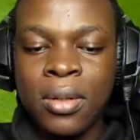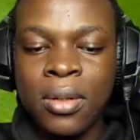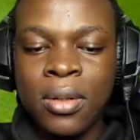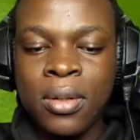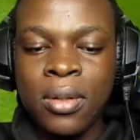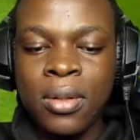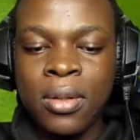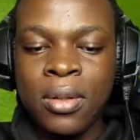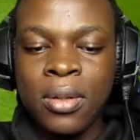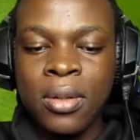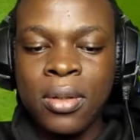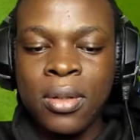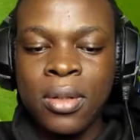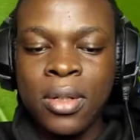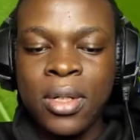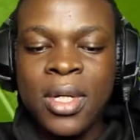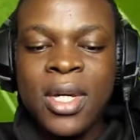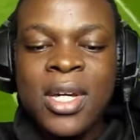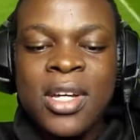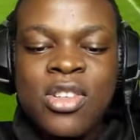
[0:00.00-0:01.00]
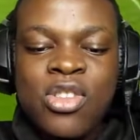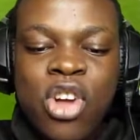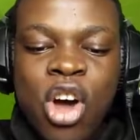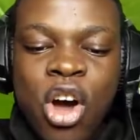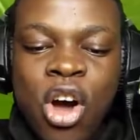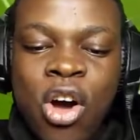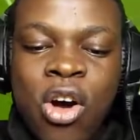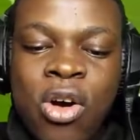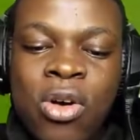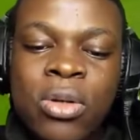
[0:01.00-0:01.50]
He's left his back.
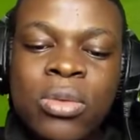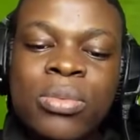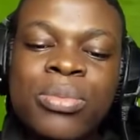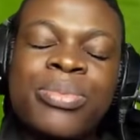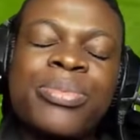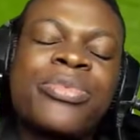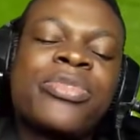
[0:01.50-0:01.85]
No!